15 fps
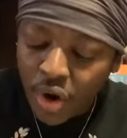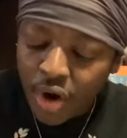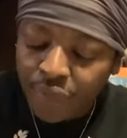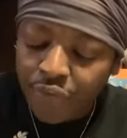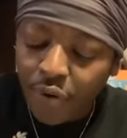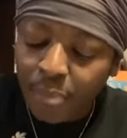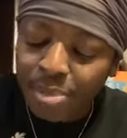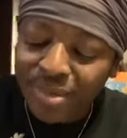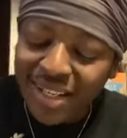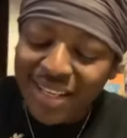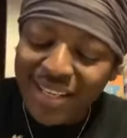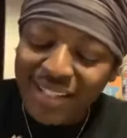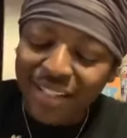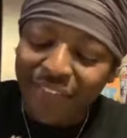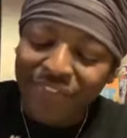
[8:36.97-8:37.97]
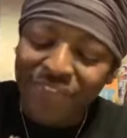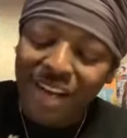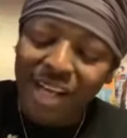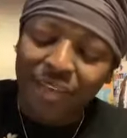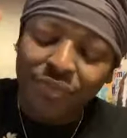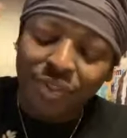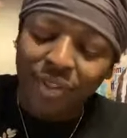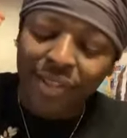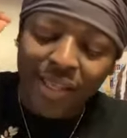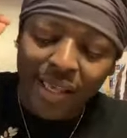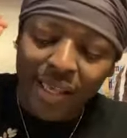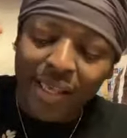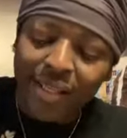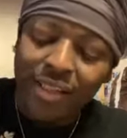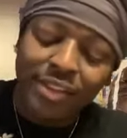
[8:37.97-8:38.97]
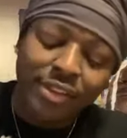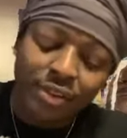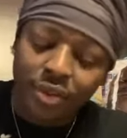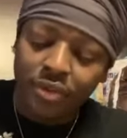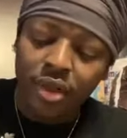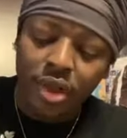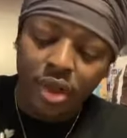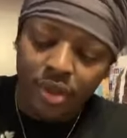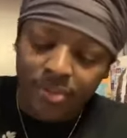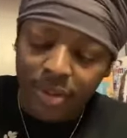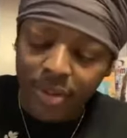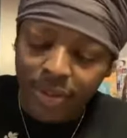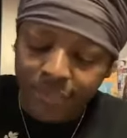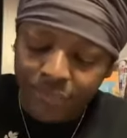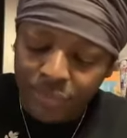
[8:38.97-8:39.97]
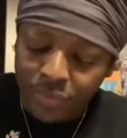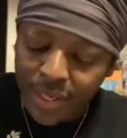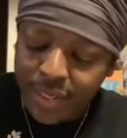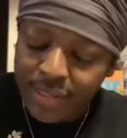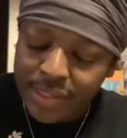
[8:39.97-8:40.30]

for blood it defileth the land. And this is the law, man. Right?